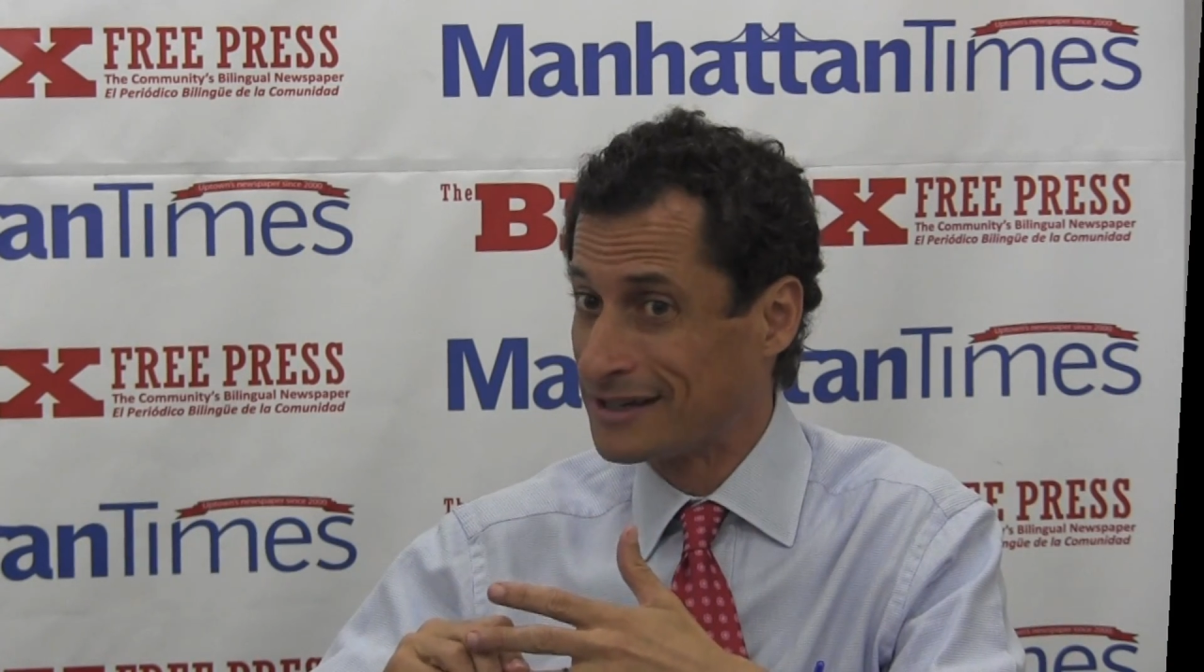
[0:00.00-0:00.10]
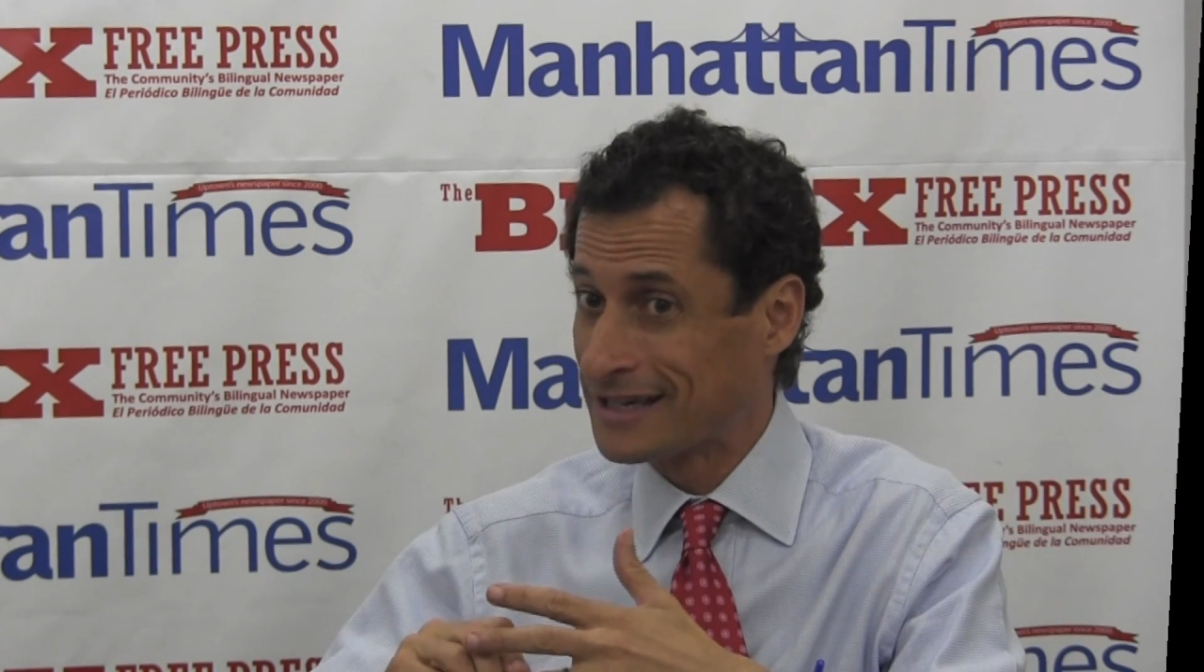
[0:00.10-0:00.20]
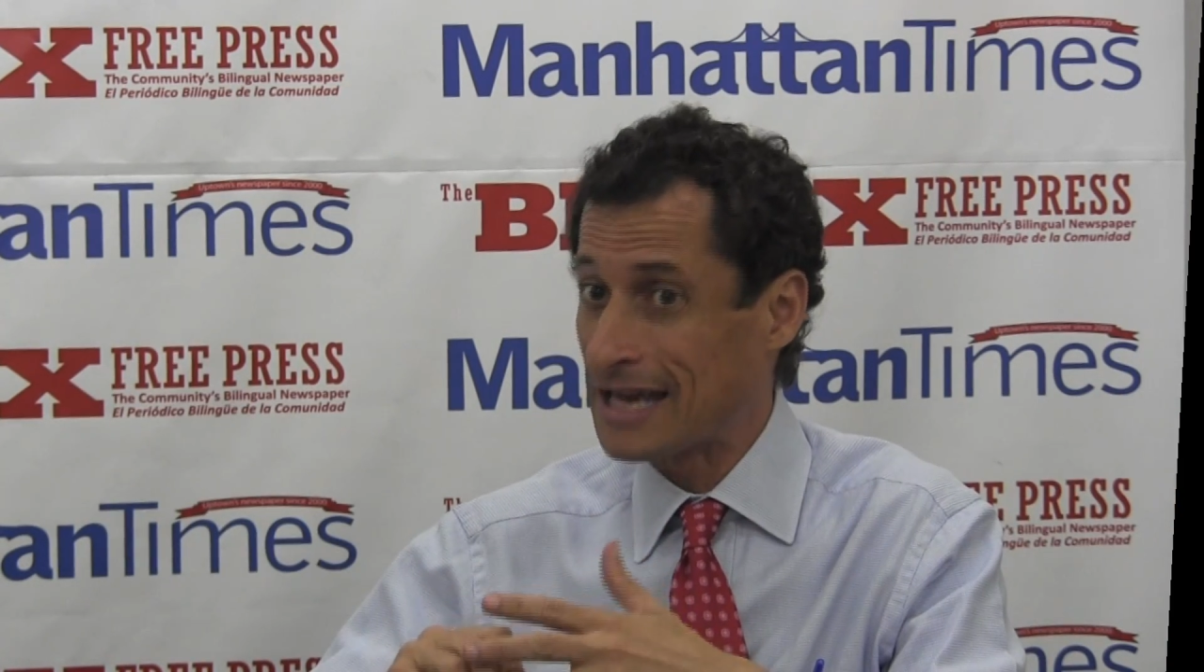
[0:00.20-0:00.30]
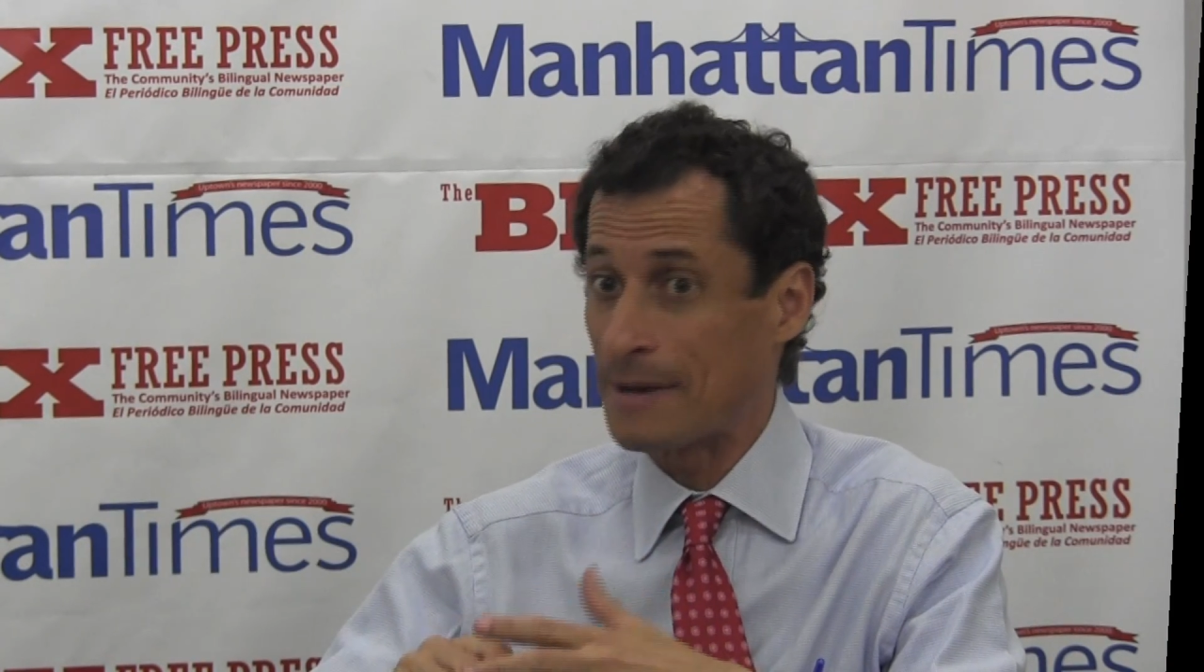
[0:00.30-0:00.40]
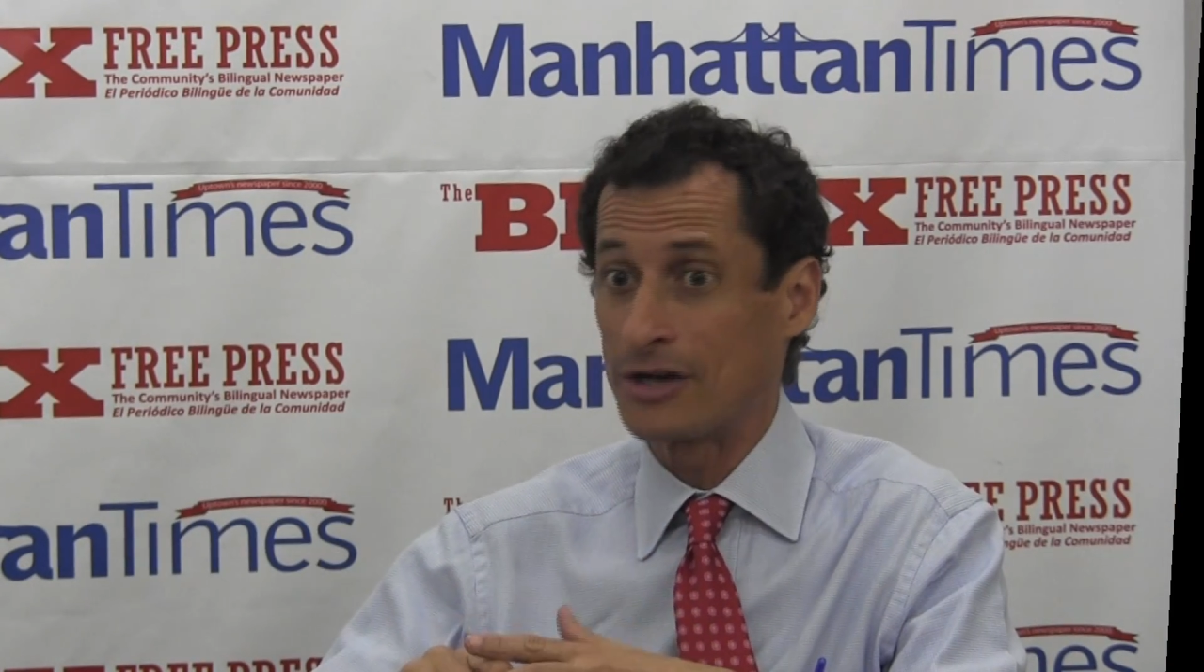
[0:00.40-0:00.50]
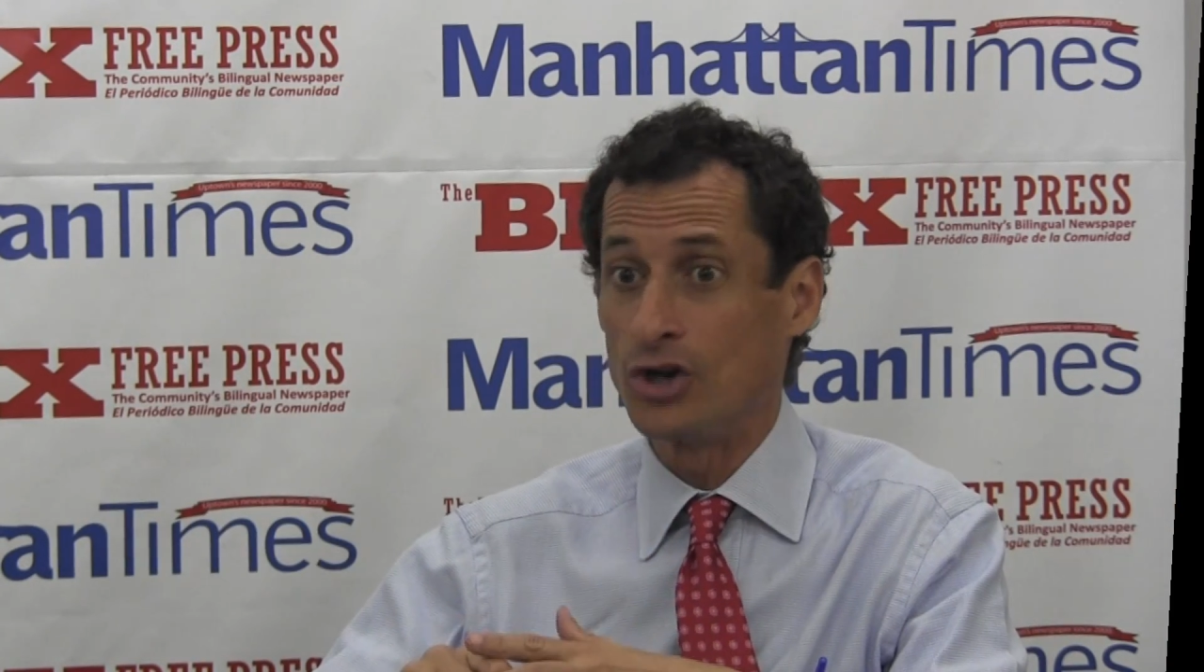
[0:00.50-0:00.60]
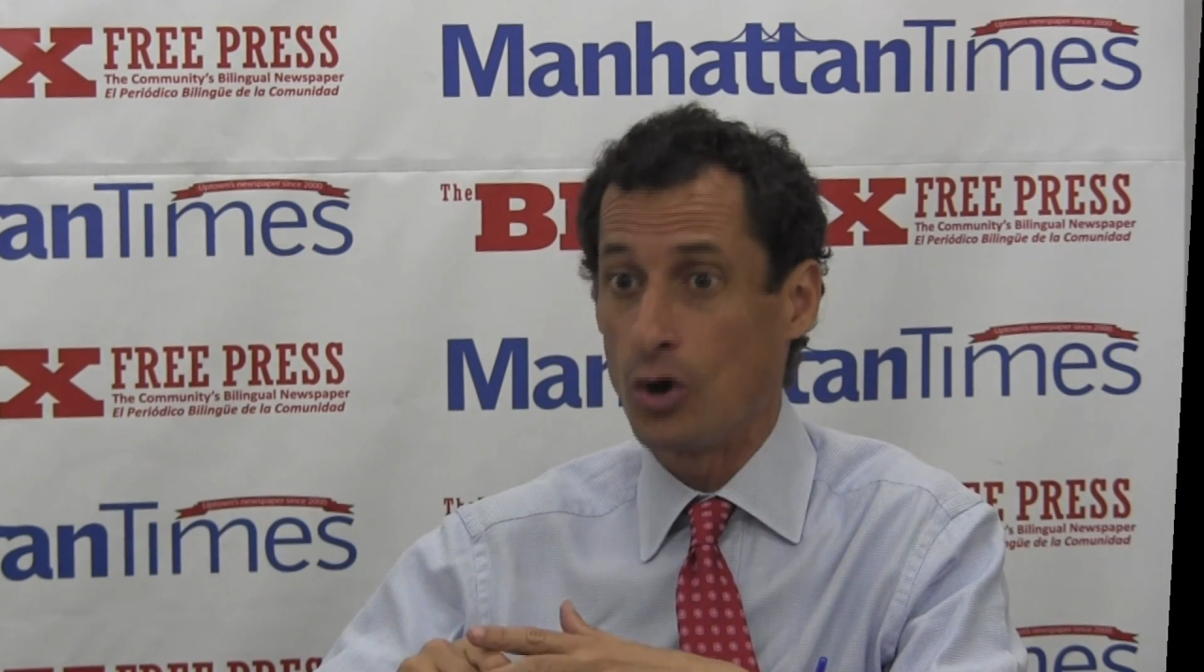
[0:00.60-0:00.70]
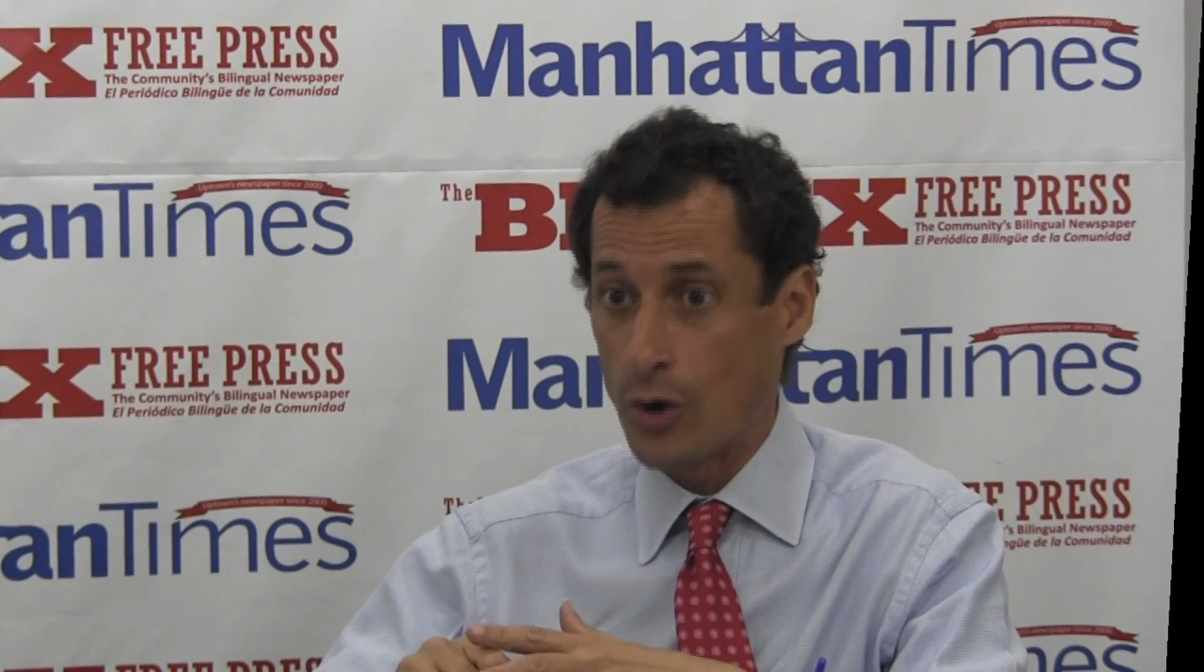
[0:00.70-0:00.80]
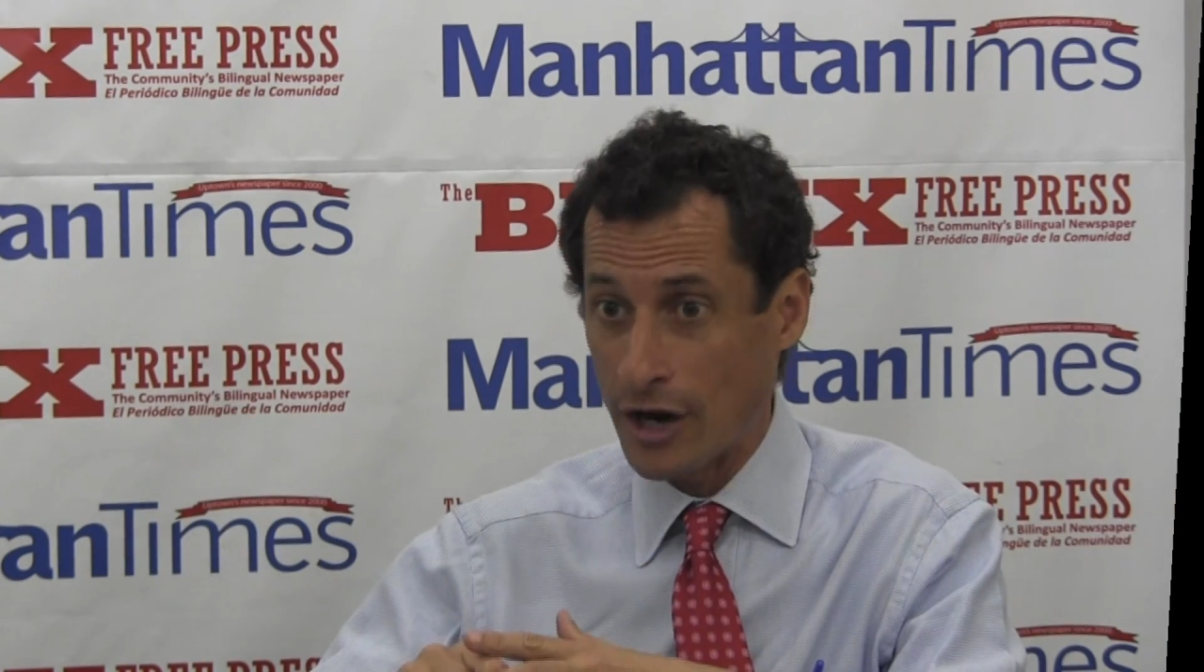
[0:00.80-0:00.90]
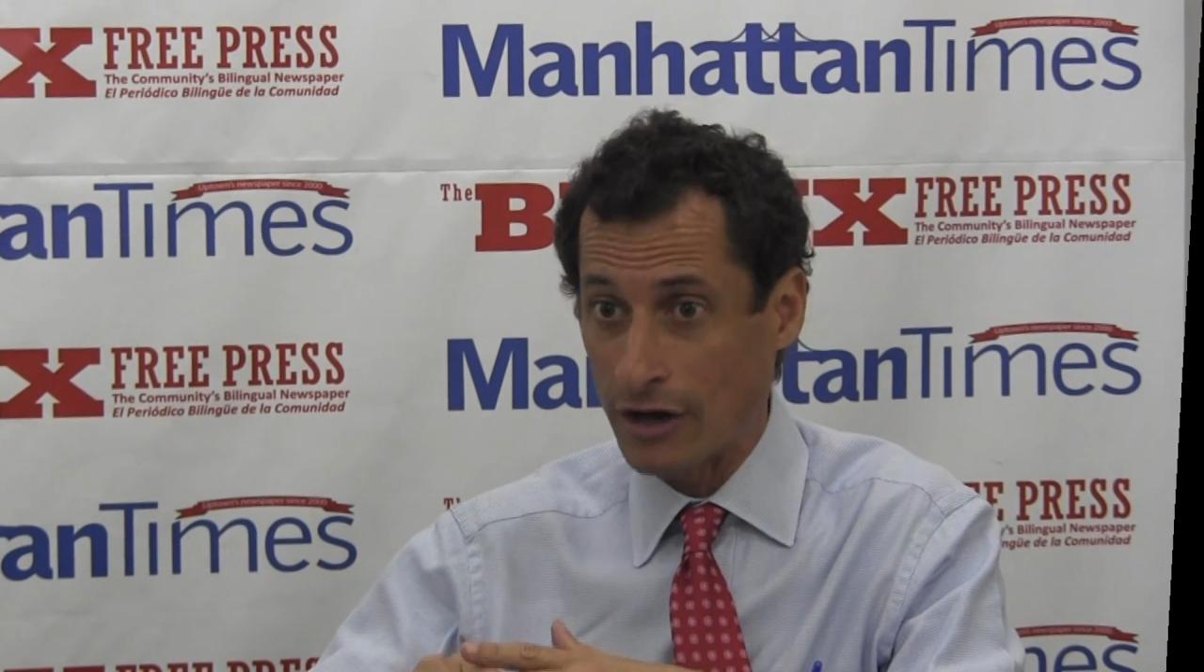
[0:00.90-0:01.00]
Came out of
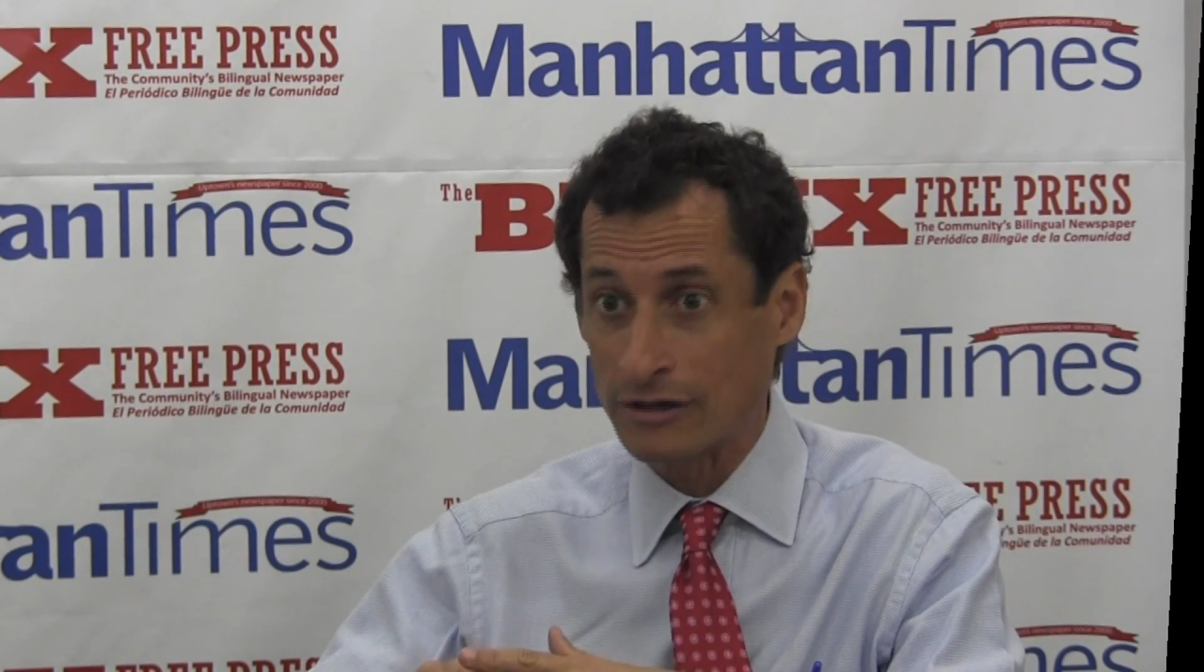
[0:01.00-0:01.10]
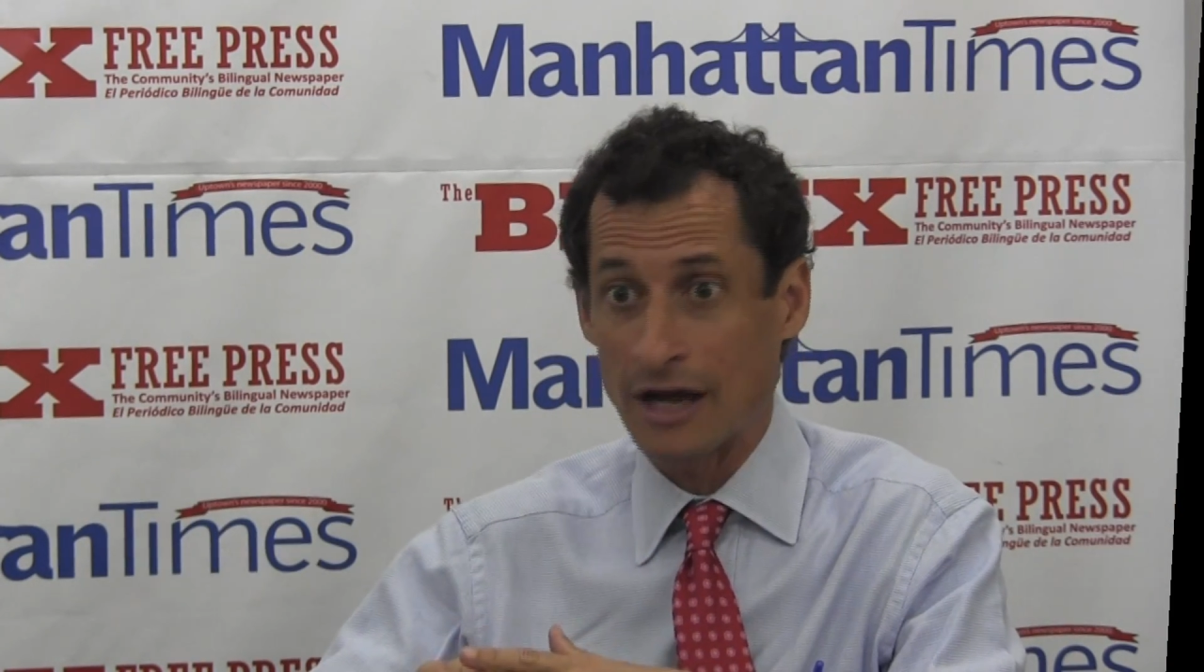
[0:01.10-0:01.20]
nowhere,